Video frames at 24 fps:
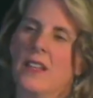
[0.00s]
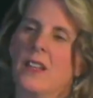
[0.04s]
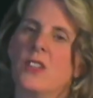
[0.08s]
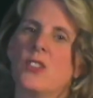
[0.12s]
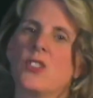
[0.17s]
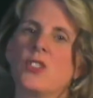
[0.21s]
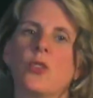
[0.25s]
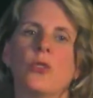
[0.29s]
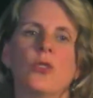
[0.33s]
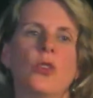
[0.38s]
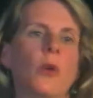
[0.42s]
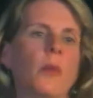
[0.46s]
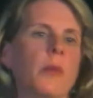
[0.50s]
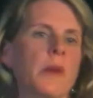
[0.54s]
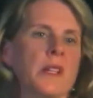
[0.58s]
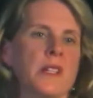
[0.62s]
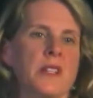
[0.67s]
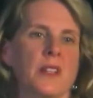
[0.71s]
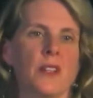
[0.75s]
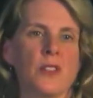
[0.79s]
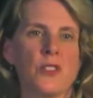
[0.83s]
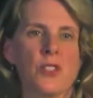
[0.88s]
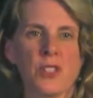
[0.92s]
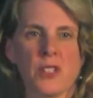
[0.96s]
So no big
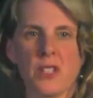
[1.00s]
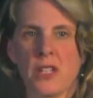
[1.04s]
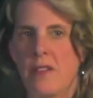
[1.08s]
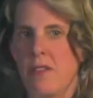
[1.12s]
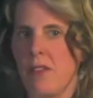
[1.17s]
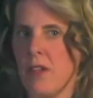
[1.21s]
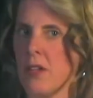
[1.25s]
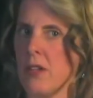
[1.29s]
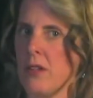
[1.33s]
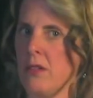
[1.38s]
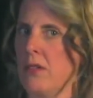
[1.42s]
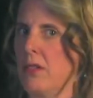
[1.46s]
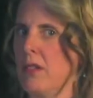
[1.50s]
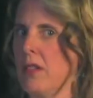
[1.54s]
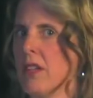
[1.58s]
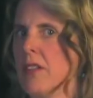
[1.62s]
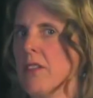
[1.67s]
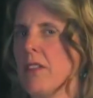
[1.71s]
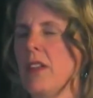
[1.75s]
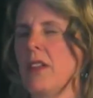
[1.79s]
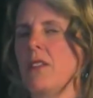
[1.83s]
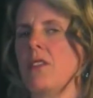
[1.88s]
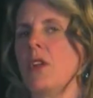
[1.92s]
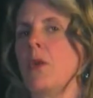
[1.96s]
deal, just it
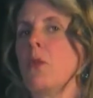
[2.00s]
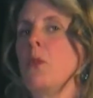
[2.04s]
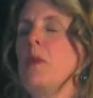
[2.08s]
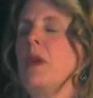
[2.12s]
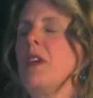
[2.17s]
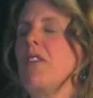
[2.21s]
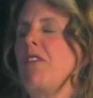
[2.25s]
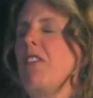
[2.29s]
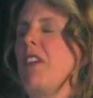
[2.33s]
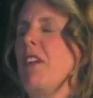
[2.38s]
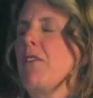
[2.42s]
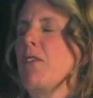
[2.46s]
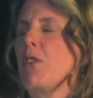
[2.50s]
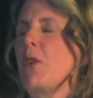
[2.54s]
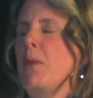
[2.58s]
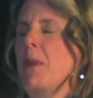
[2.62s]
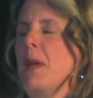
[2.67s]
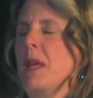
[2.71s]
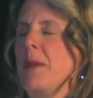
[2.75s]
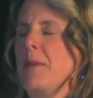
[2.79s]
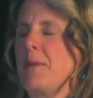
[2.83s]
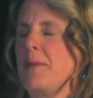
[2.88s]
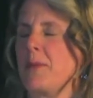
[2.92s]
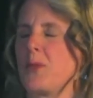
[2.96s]
would be a favor to
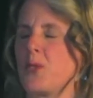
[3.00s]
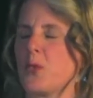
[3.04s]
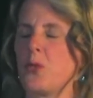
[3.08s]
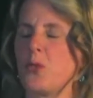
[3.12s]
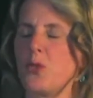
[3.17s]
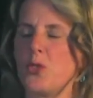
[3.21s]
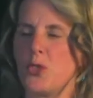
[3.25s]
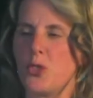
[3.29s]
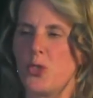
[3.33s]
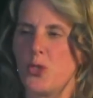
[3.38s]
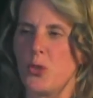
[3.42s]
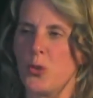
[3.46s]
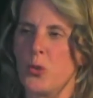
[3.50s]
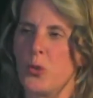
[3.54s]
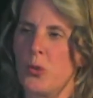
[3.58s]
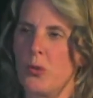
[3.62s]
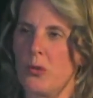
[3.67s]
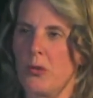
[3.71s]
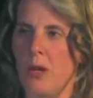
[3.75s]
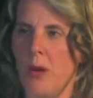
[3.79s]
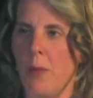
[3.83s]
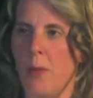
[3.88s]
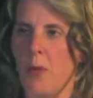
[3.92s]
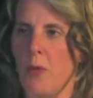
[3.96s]
me. So we'll just do a
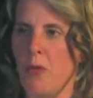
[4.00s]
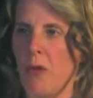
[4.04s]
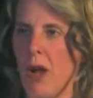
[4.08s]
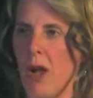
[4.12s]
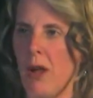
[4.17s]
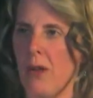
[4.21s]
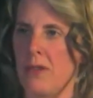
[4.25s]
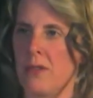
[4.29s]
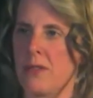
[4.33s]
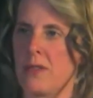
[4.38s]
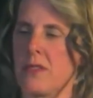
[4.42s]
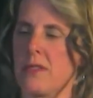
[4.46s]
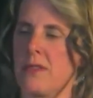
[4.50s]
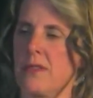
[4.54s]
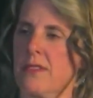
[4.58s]
couple rounds.